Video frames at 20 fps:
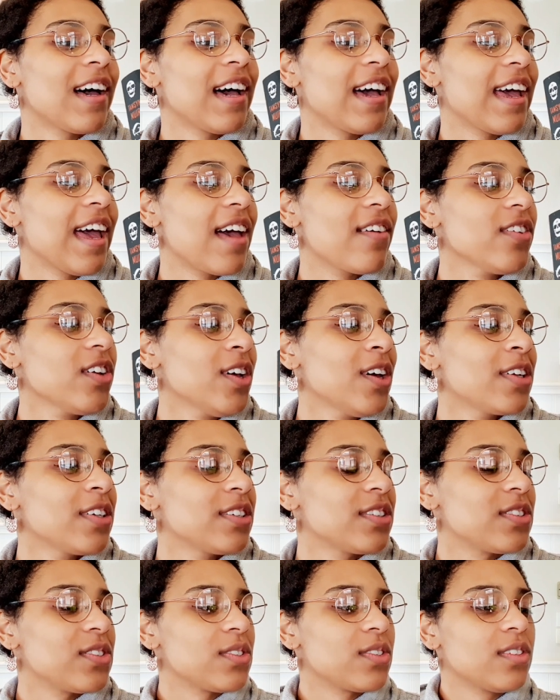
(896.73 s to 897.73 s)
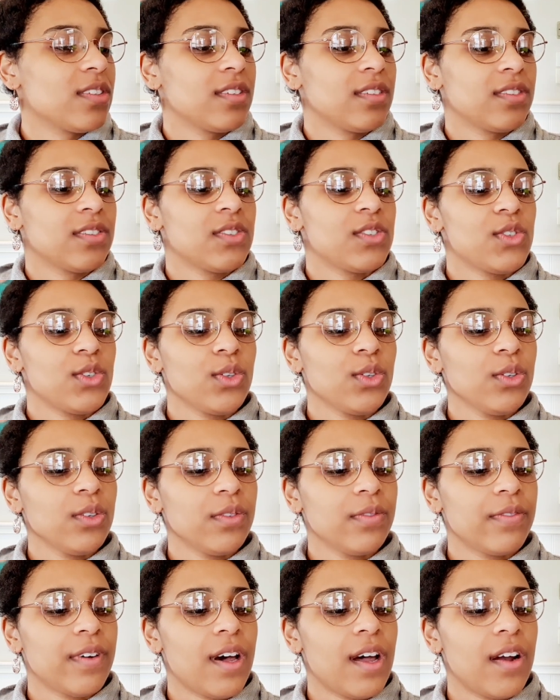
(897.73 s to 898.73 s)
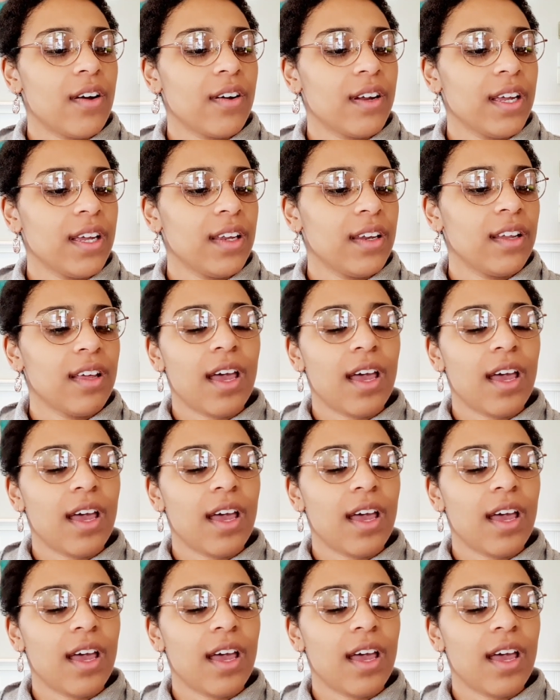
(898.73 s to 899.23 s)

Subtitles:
I haven't gotten too far in.